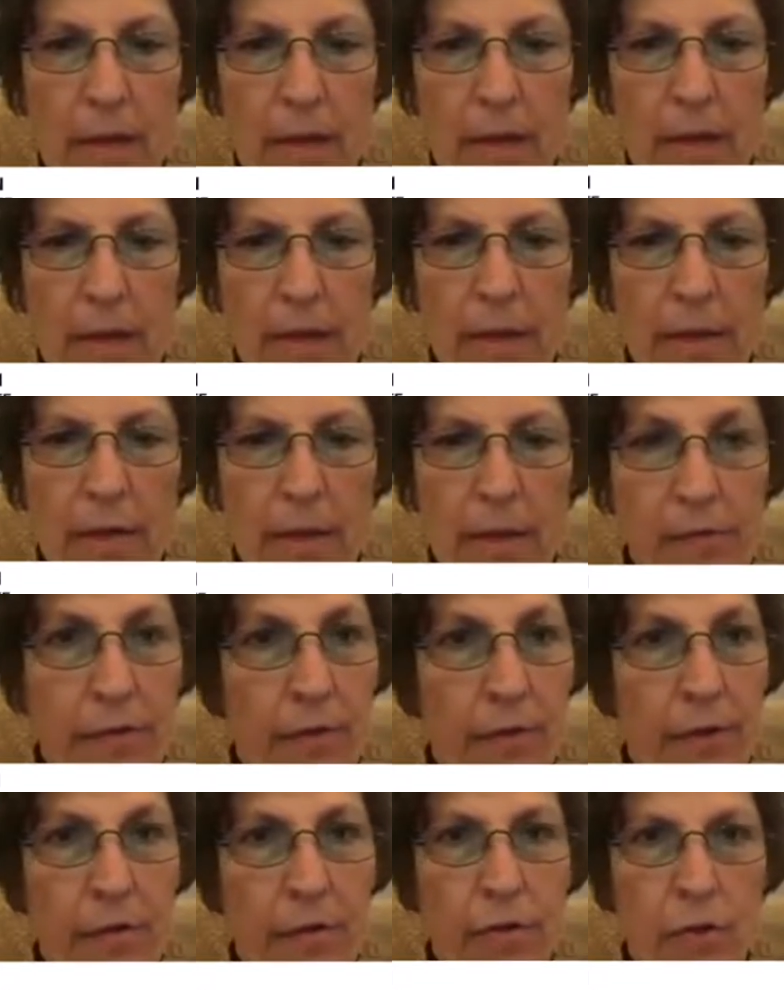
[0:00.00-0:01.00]

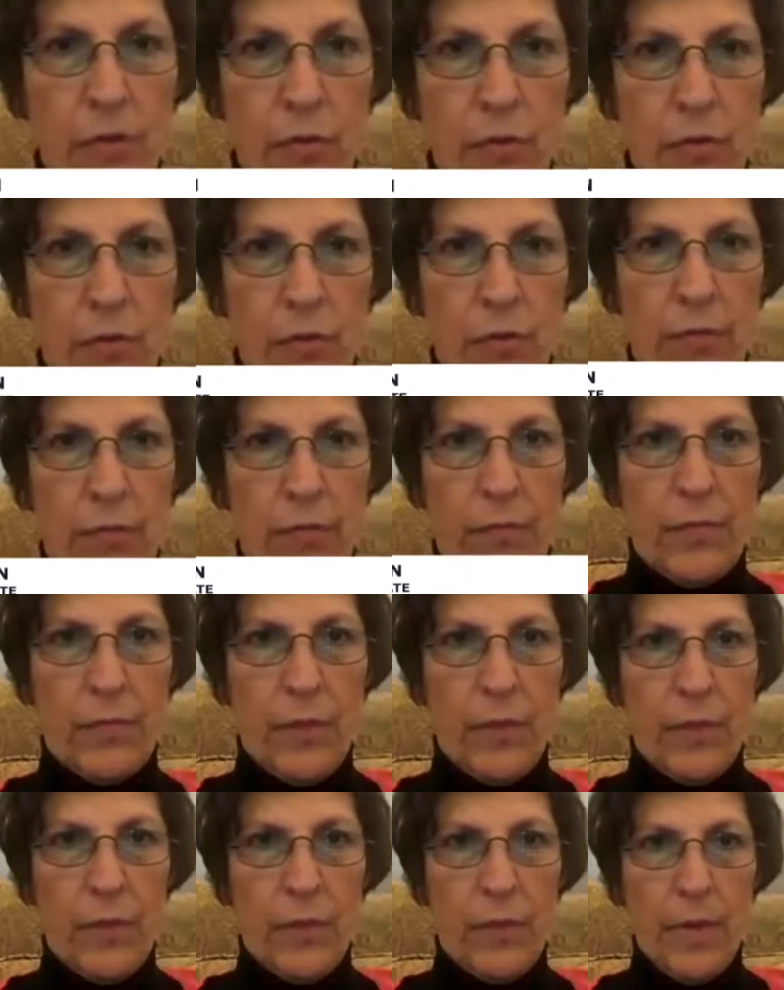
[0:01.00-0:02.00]
incarcerations of
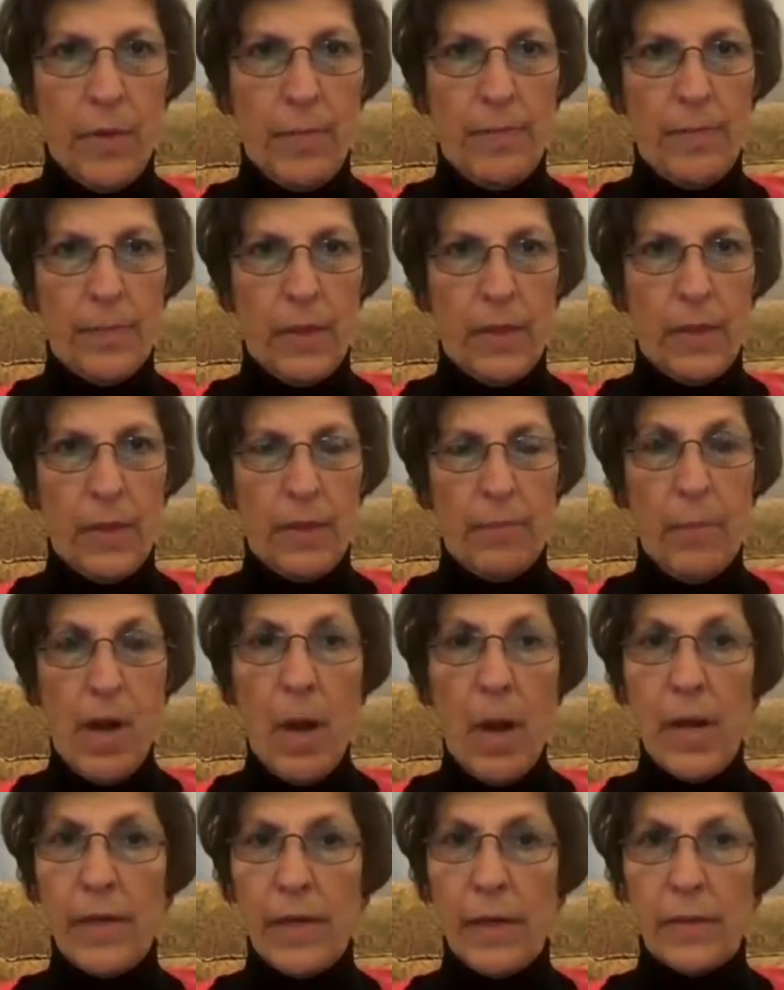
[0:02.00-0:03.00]
um,
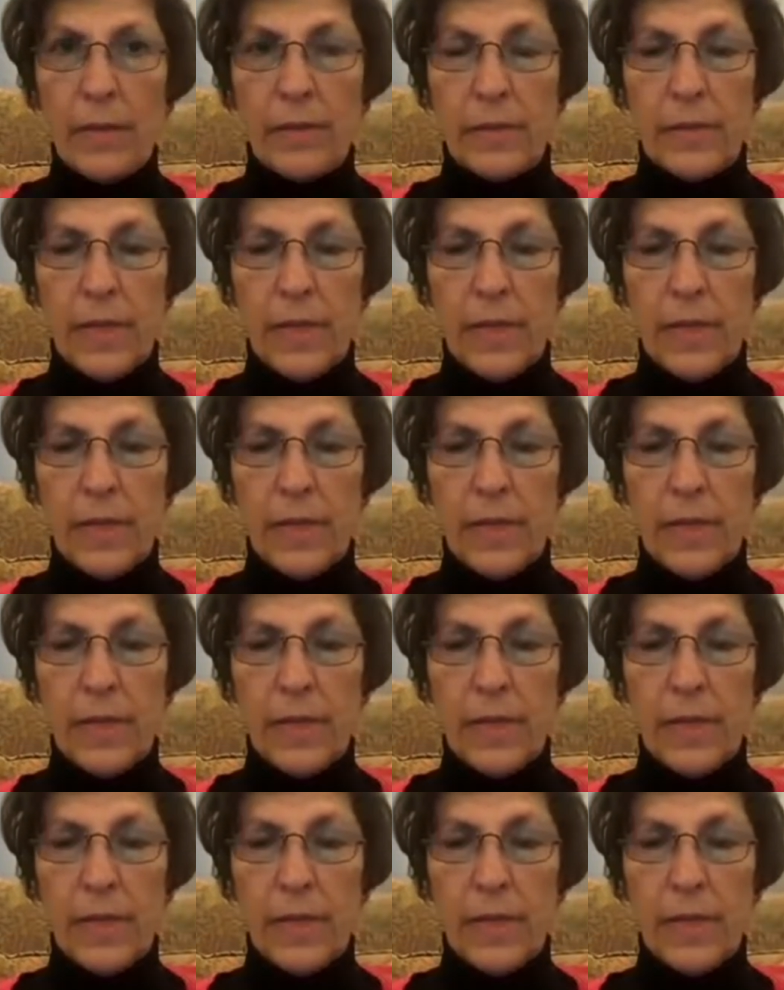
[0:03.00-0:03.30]
minors